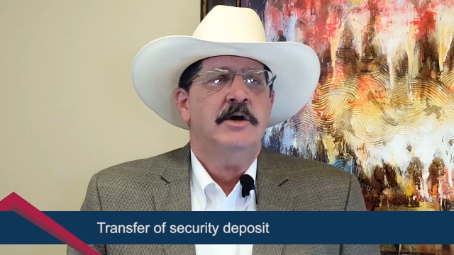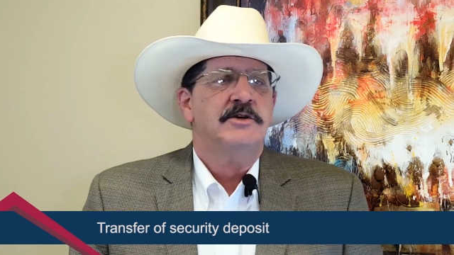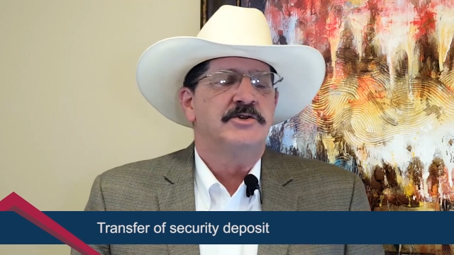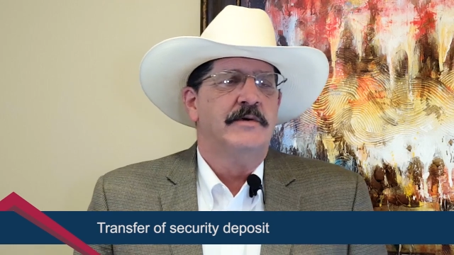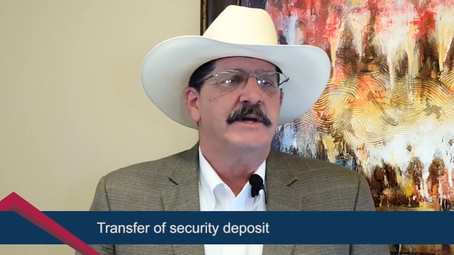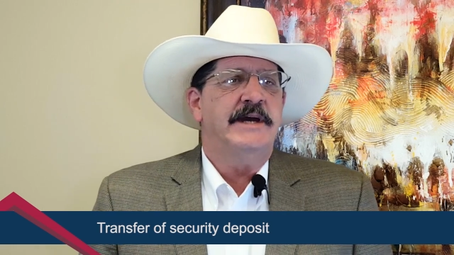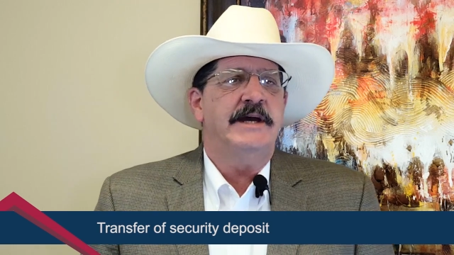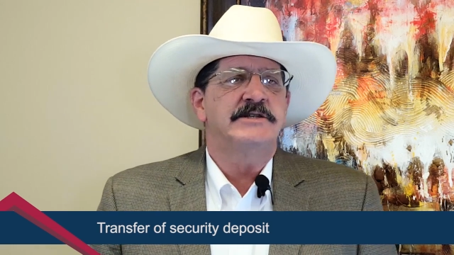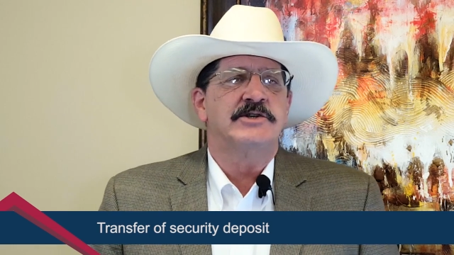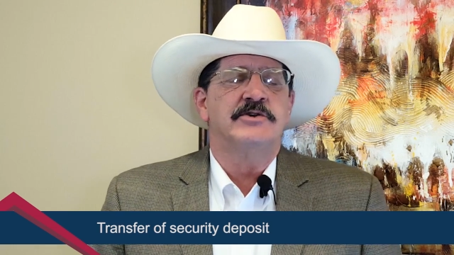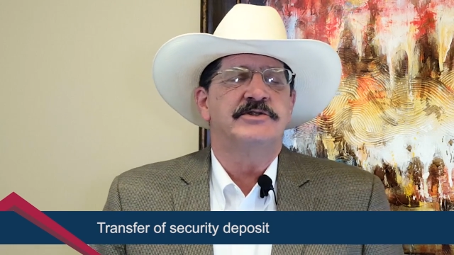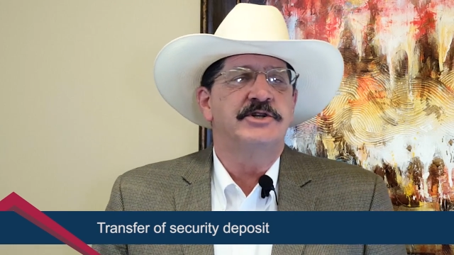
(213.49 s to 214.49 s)
So in
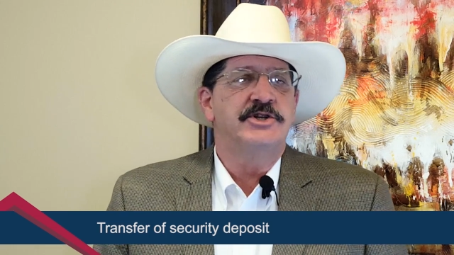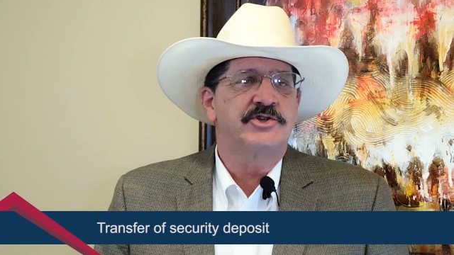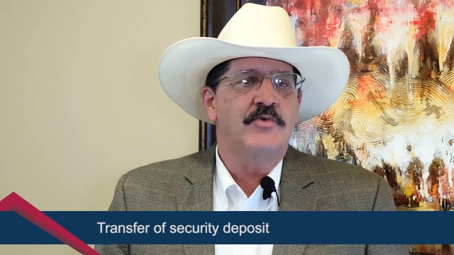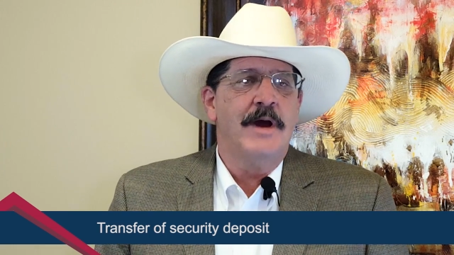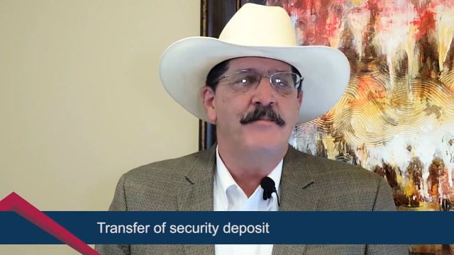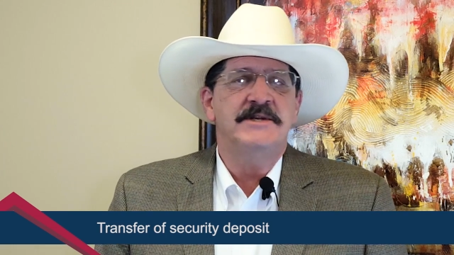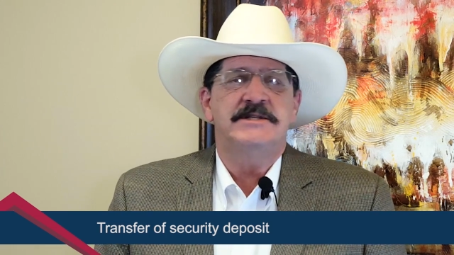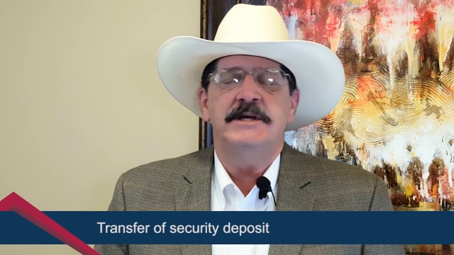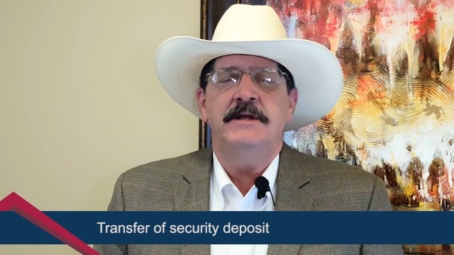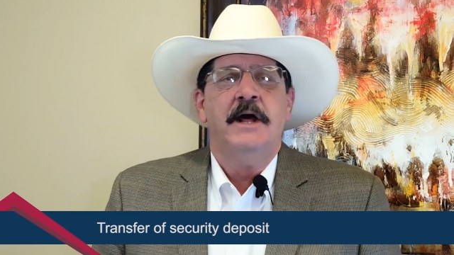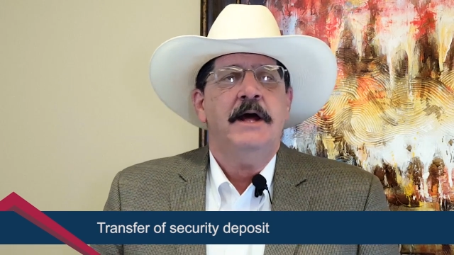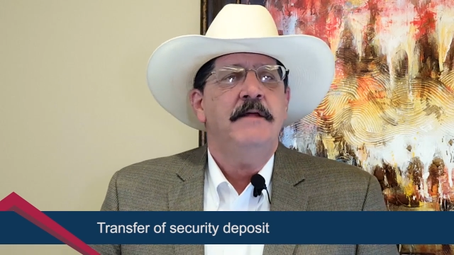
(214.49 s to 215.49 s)
case there's a
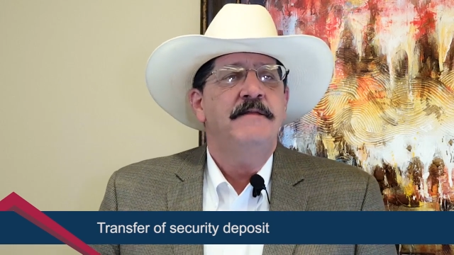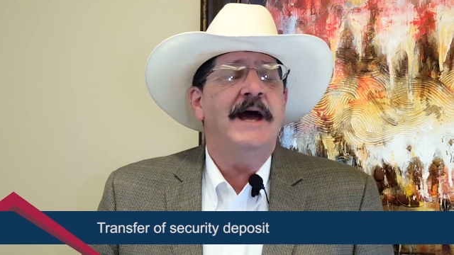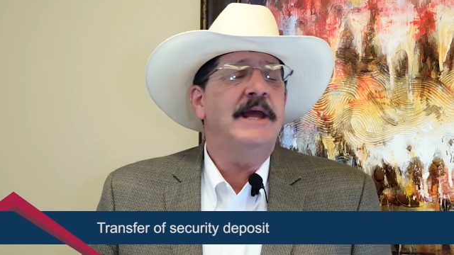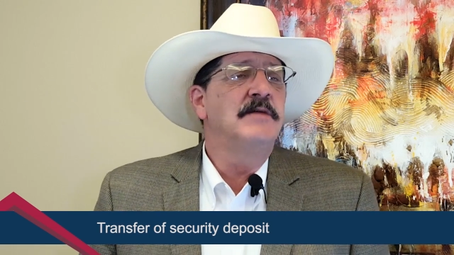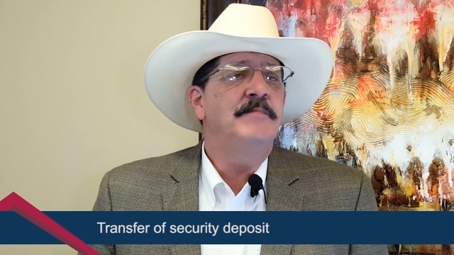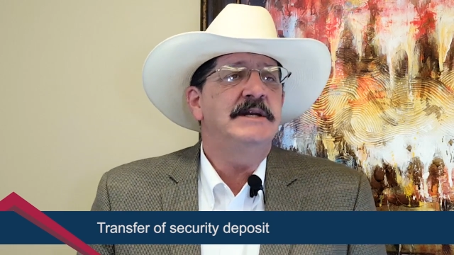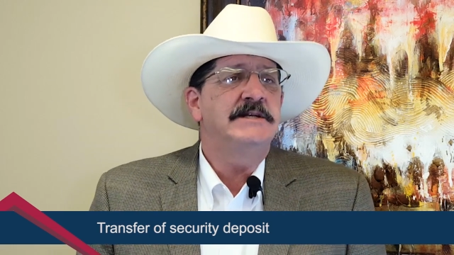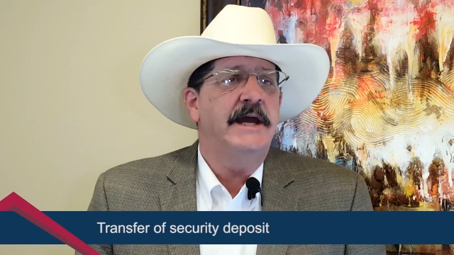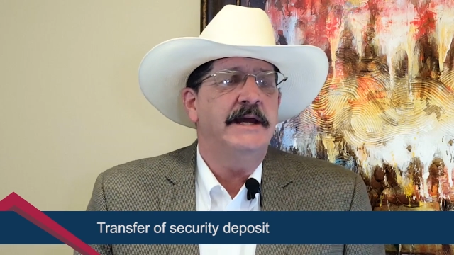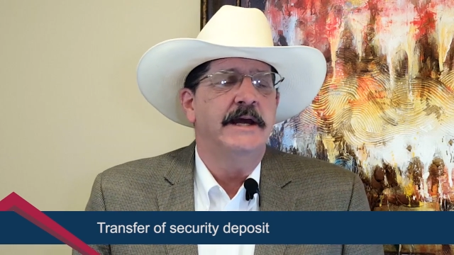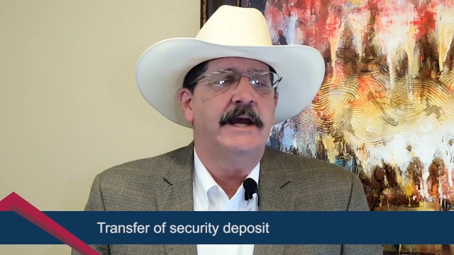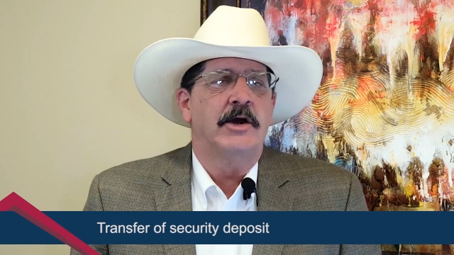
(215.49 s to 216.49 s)
discrepancy, that can be
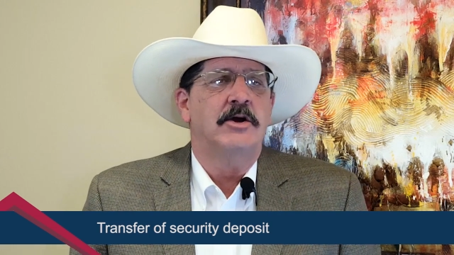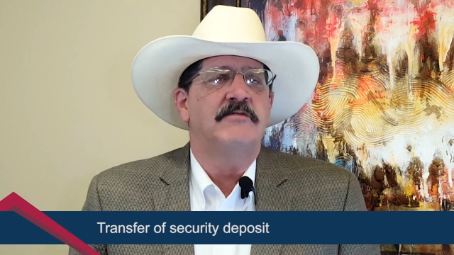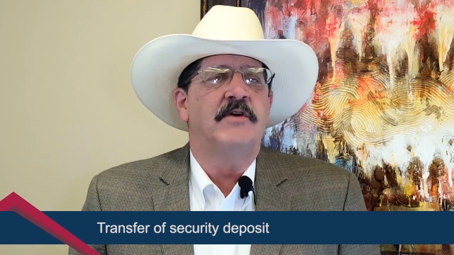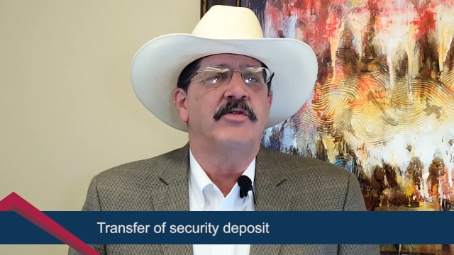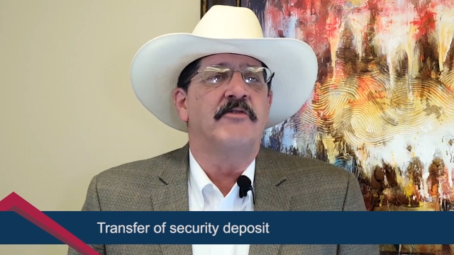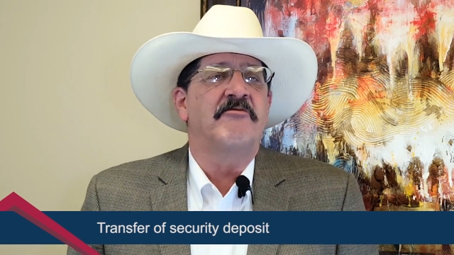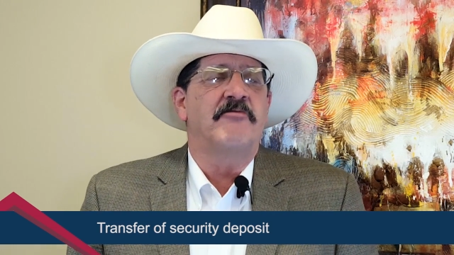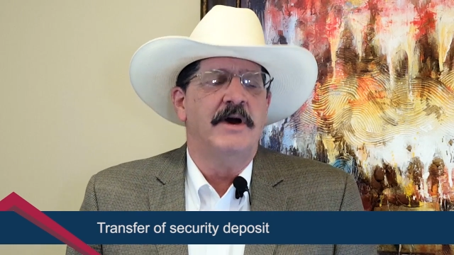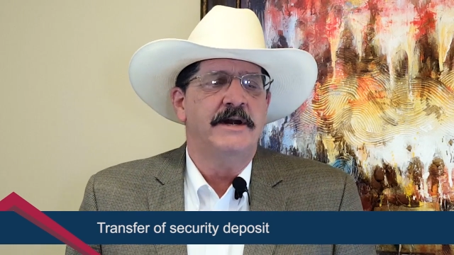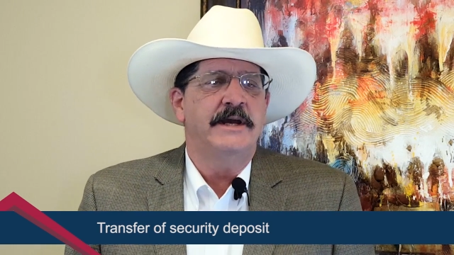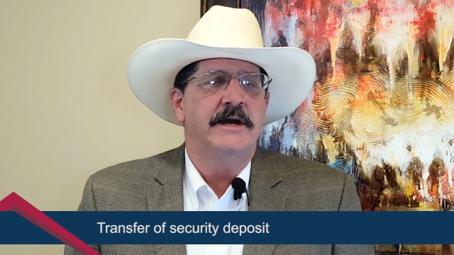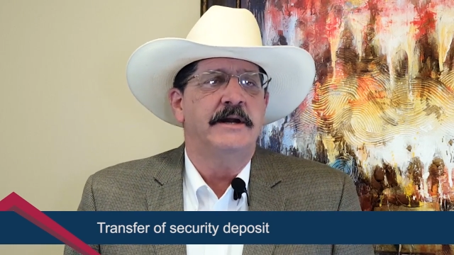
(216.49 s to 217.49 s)
taken care of on the
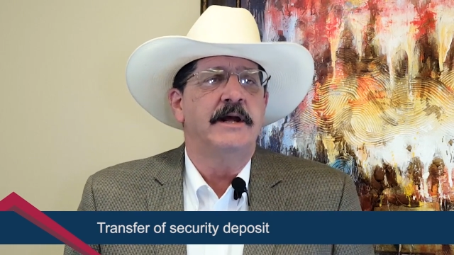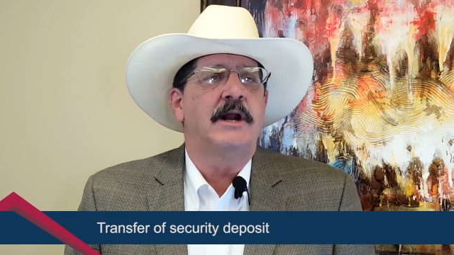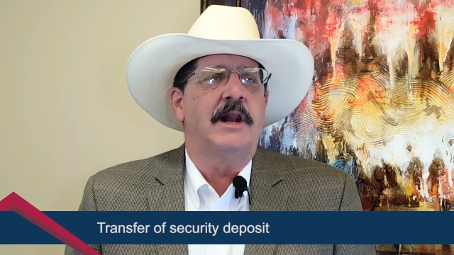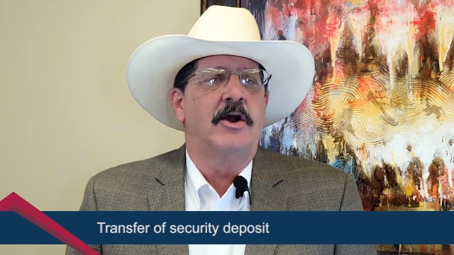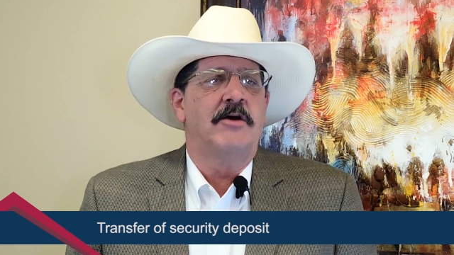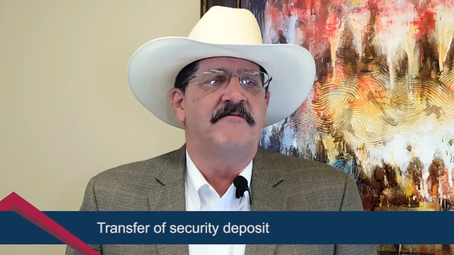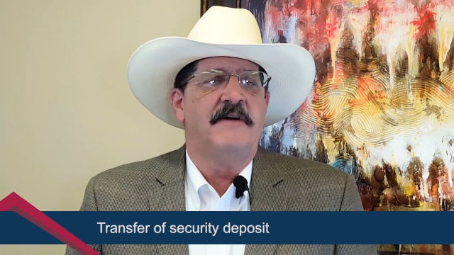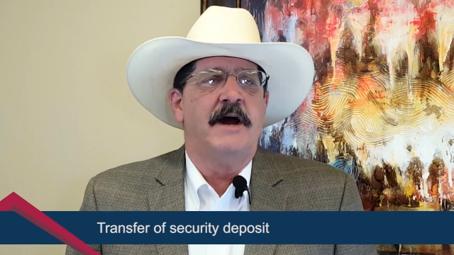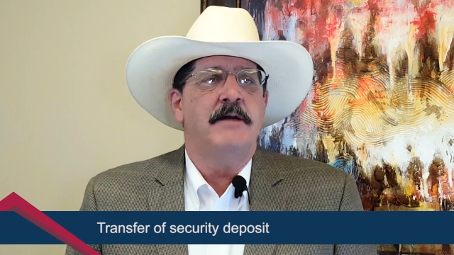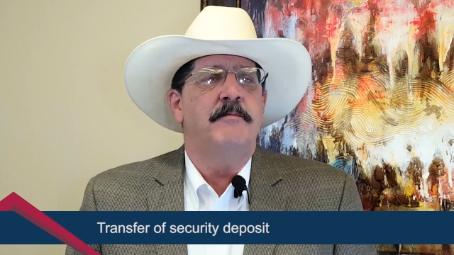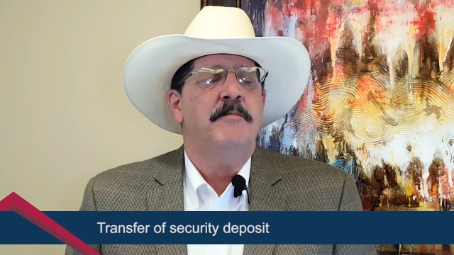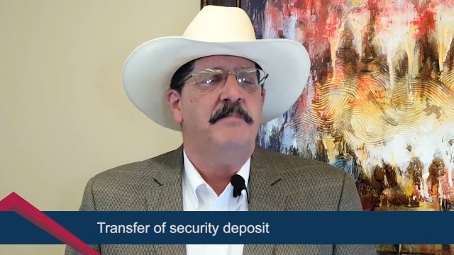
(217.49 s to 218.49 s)
front end and
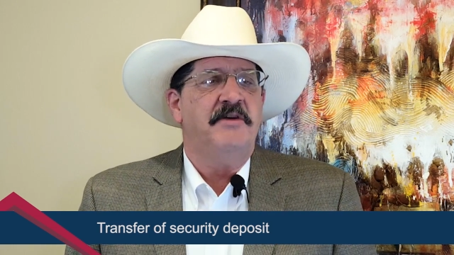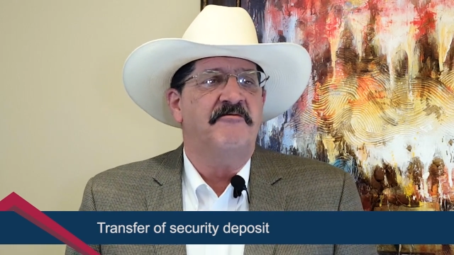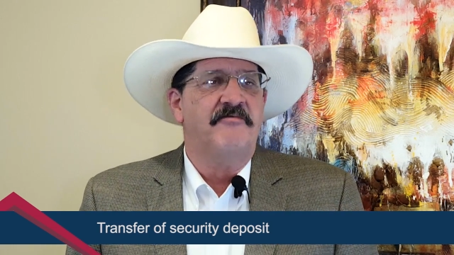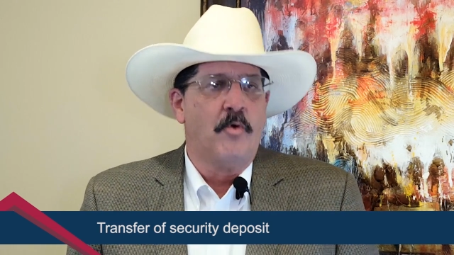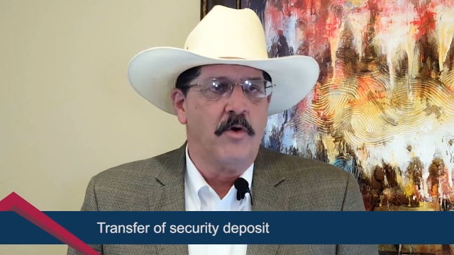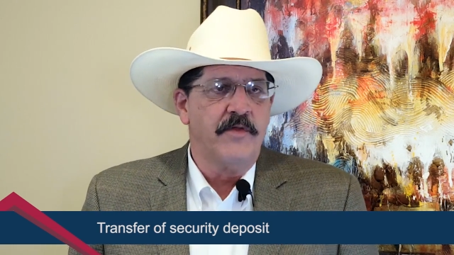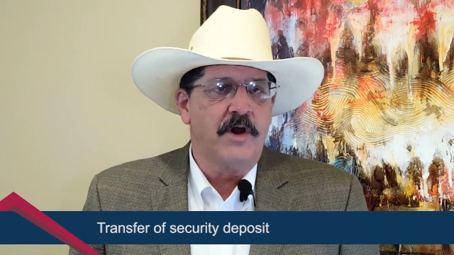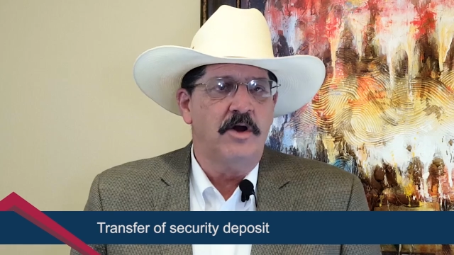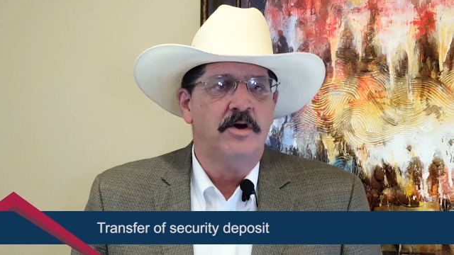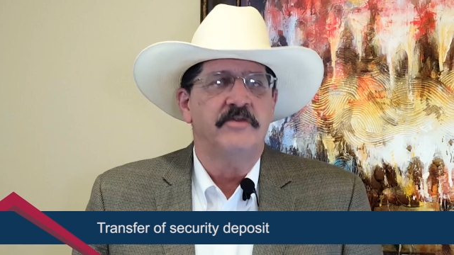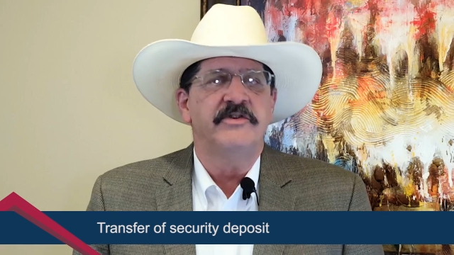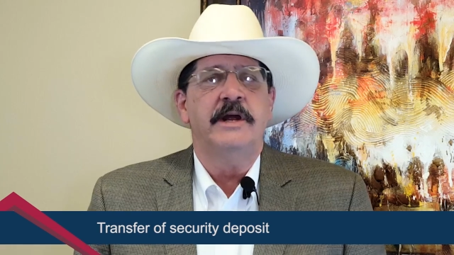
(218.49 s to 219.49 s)
clarified before the
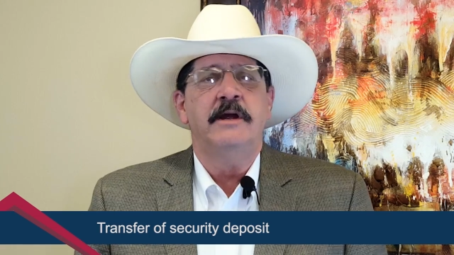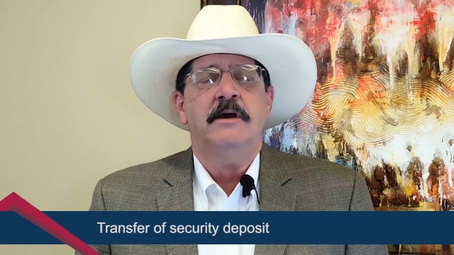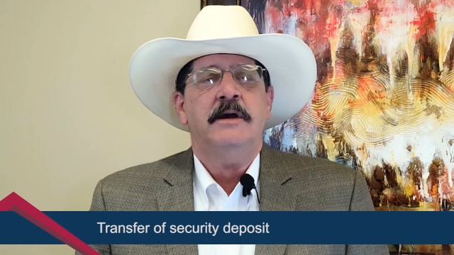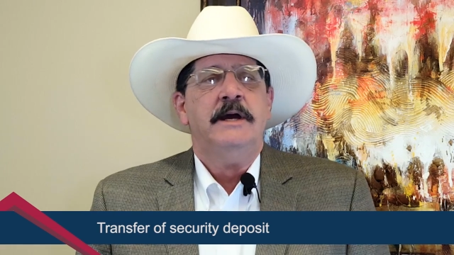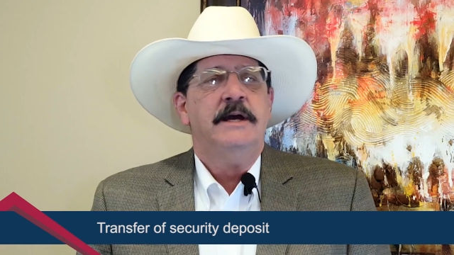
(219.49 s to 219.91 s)
closing,